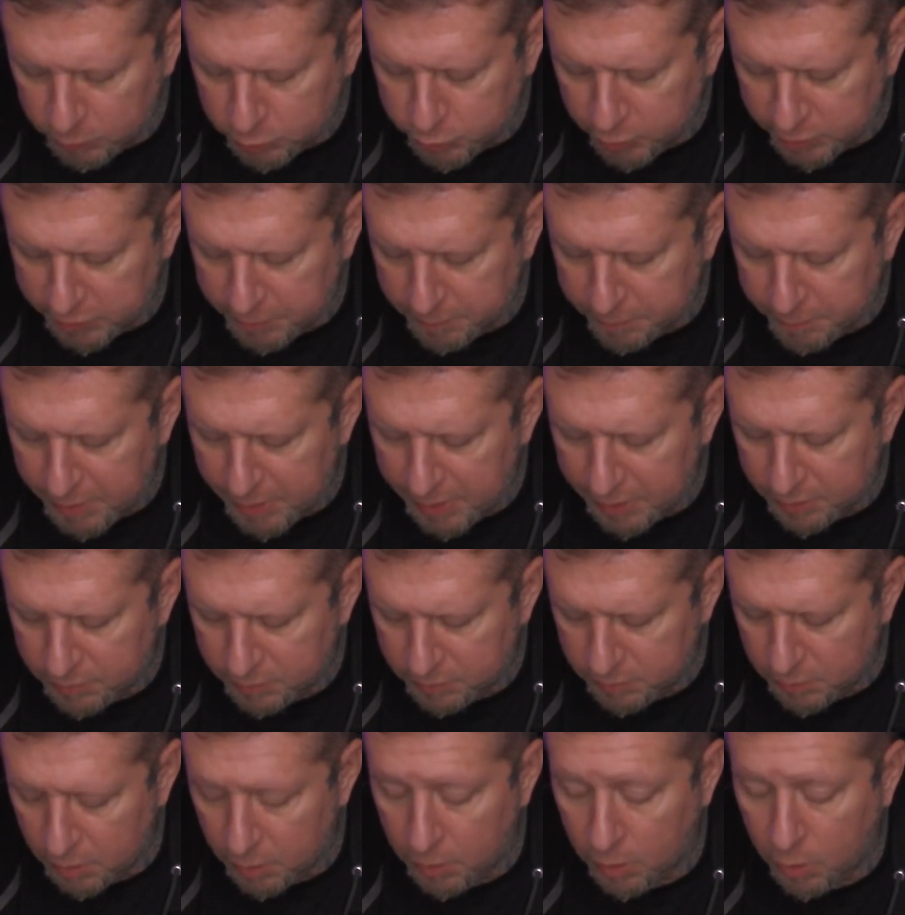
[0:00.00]
directed by
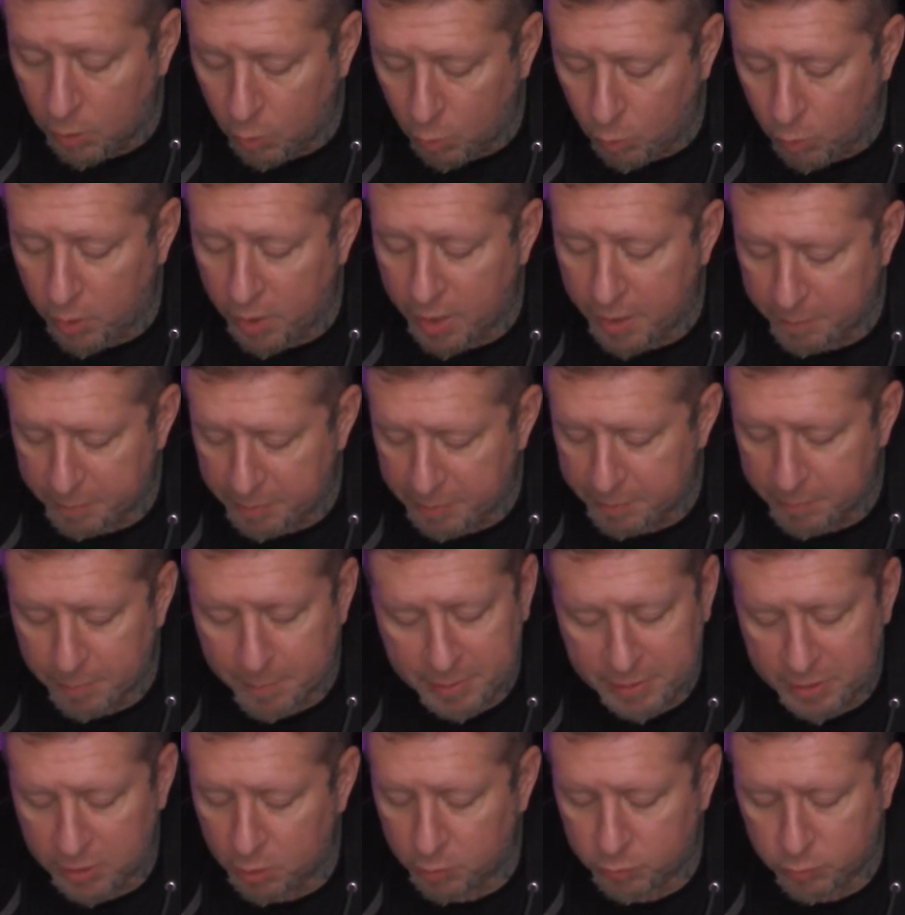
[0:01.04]
a whole lot of people. I'm not
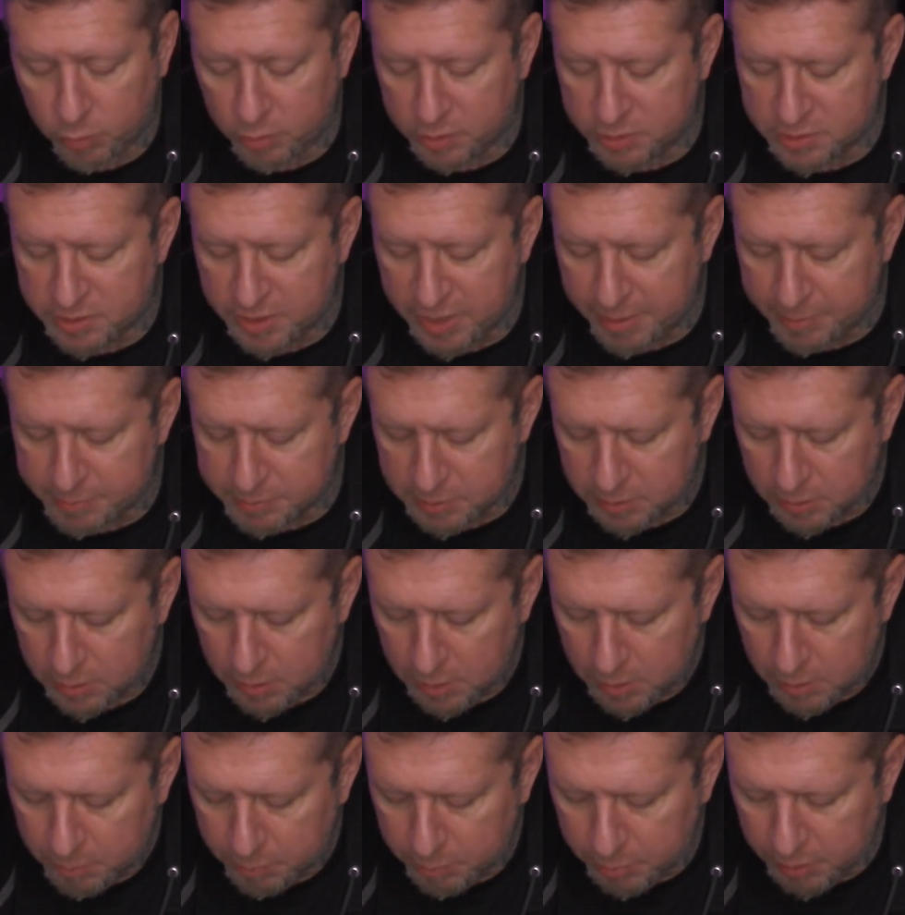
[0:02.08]
going to go through all these names.
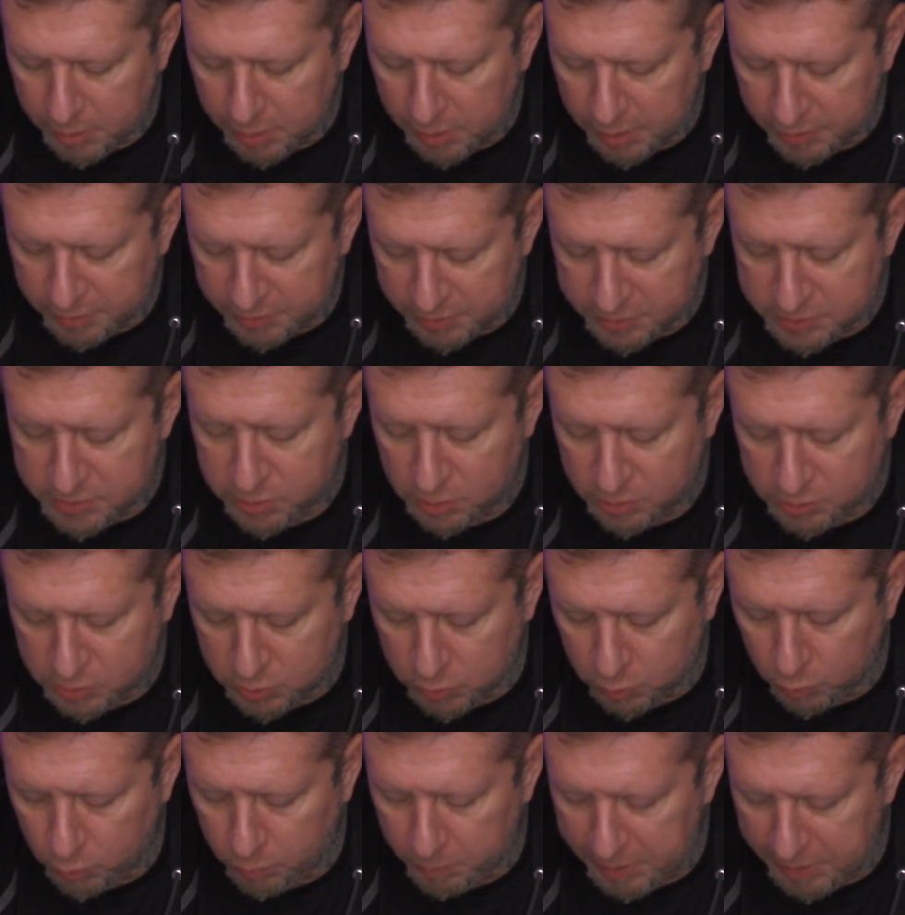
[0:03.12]
But this looks
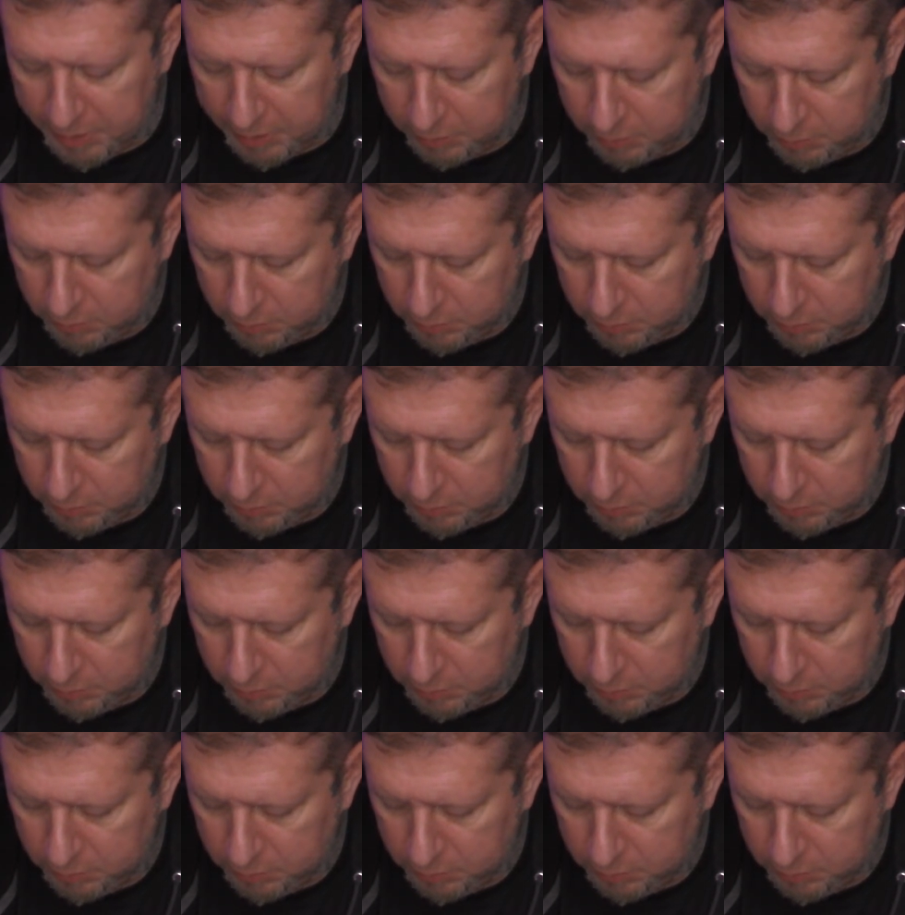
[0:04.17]
cool, man.